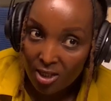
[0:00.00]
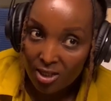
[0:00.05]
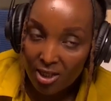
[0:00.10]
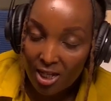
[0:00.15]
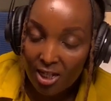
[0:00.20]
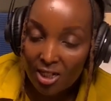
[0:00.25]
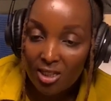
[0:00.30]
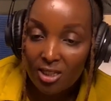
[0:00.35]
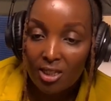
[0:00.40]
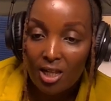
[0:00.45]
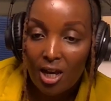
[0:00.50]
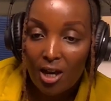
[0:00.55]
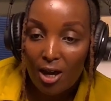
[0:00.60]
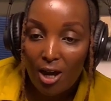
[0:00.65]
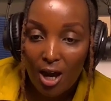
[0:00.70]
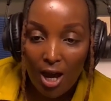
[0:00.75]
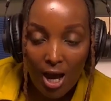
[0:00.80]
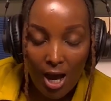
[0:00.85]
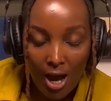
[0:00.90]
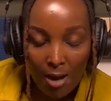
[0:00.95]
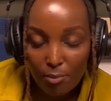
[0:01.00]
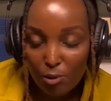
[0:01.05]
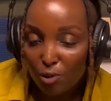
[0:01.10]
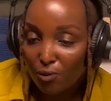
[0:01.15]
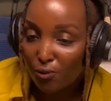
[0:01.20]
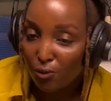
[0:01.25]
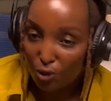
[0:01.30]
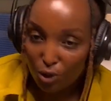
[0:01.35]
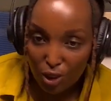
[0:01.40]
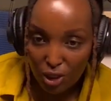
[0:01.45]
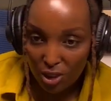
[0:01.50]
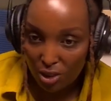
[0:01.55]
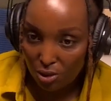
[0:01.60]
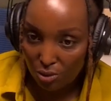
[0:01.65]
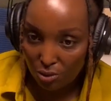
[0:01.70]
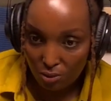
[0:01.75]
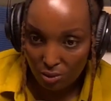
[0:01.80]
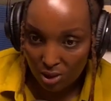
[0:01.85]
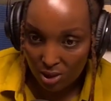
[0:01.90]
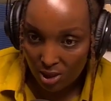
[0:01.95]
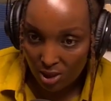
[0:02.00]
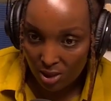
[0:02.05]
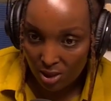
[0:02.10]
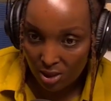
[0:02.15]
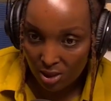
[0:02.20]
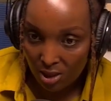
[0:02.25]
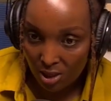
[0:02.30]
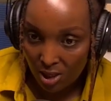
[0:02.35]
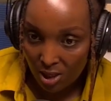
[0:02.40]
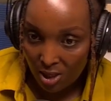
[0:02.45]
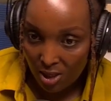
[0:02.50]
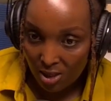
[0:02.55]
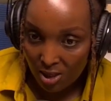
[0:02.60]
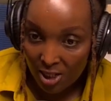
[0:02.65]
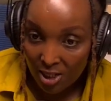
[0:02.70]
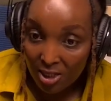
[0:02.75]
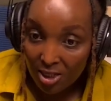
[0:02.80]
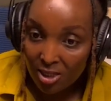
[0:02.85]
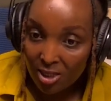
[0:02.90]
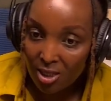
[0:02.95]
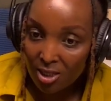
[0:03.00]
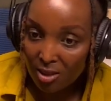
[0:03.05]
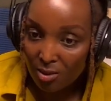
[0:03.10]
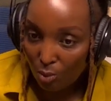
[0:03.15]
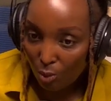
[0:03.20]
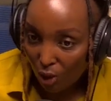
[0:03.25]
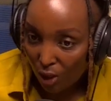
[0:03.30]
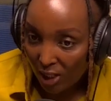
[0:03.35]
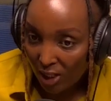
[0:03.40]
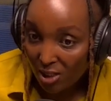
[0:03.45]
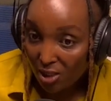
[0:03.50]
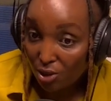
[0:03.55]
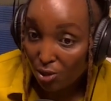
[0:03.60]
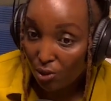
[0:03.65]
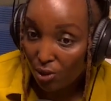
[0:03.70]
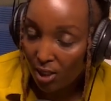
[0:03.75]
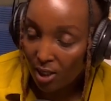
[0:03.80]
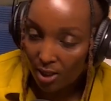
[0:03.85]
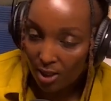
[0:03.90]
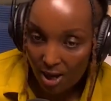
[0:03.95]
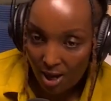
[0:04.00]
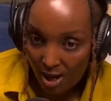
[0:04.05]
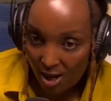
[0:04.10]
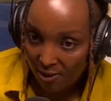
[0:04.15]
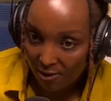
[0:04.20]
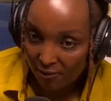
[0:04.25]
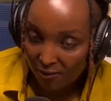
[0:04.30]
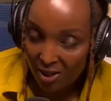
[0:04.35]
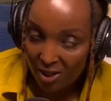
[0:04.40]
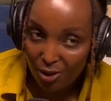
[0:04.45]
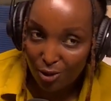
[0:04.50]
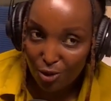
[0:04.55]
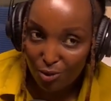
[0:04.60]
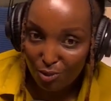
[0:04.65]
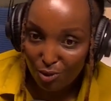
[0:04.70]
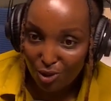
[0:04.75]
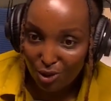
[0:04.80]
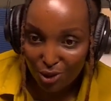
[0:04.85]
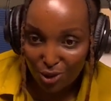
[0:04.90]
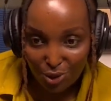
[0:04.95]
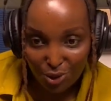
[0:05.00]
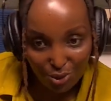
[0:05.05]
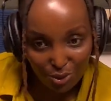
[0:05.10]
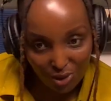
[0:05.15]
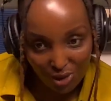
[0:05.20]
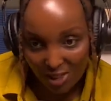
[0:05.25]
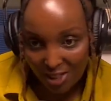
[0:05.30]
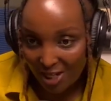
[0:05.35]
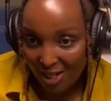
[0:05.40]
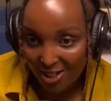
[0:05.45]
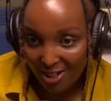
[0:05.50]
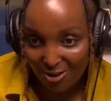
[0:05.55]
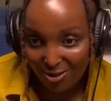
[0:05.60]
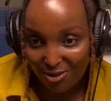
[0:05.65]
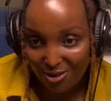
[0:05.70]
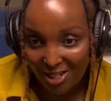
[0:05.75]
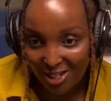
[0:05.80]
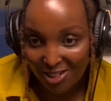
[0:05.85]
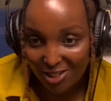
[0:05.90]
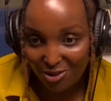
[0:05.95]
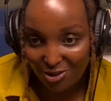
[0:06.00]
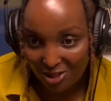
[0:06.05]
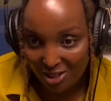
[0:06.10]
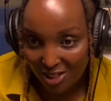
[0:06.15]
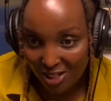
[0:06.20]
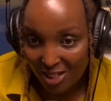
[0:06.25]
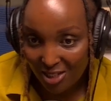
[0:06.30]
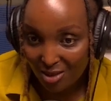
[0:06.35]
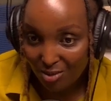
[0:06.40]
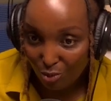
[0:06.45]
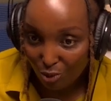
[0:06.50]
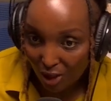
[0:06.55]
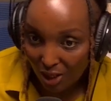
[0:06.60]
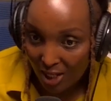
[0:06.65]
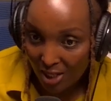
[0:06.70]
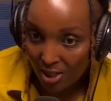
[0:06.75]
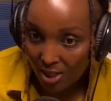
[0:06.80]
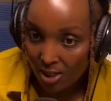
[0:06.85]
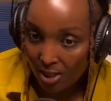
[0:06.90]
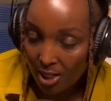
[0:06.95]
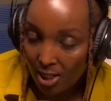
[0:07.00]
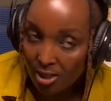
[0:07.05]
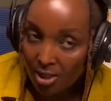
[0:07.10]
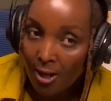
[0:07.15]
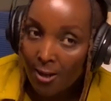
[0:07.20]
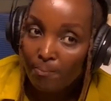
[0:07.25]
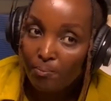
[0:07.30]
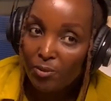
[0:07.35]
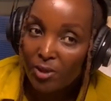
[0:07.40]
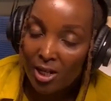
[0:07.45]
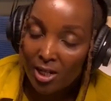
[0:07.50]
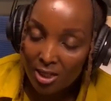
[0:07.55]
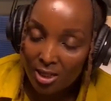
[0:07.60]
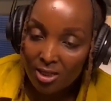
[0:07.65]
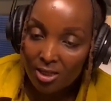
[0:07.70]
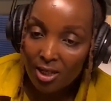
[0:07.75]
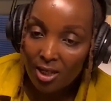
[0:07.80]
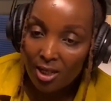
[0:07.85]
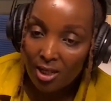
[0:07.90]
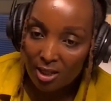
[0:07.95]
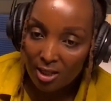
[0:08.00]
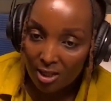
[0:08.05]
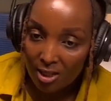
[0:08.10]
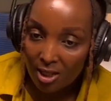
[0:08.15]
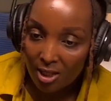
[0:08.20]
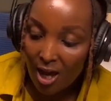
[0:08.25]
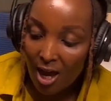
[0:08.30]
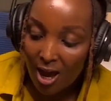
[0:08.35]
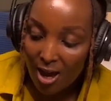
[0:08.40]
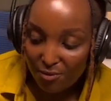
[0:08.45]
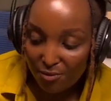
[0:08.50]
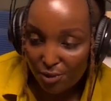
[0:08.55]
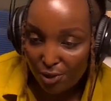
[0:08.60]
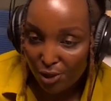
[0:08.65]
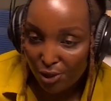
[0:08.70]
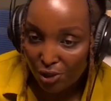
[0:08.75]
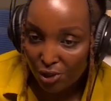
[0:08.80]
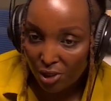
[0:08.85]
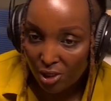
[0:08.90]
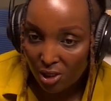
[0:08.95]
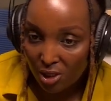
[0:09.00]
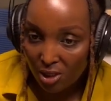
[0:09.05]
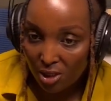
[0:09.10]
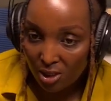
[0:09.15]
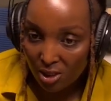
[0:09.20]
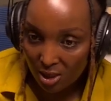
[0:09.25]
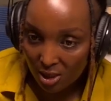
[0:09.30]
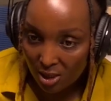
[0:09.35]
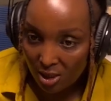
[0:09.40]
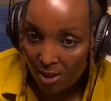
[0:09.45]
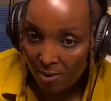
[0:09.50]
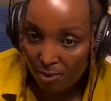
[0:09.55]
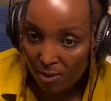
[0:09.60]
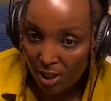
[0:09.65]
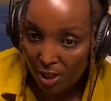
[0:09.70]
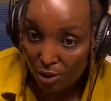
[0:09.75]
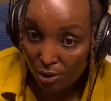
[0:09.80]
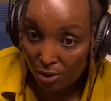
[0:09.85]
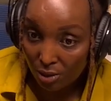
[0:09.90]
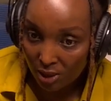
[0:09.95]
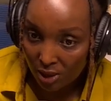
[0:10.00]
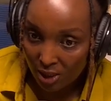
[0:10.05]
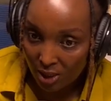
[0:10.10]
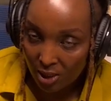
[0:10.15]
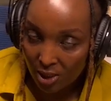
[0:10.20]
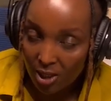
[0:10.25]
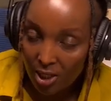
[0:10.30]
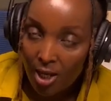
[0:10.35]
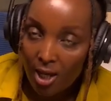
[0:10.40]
That is up to 40 users. That is the smallest you can have, and nobody should tell you that you need a smaller than that. That is the average system that you'll need.